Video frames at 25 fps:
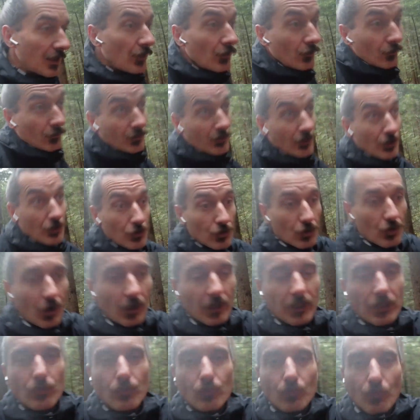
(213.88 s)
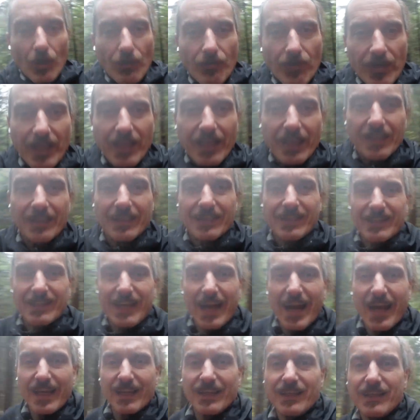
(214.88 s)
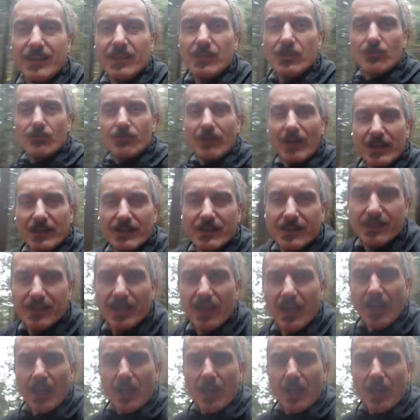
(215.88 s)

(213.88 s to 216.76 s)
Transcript: Whether you call it worry, anxiety, stress,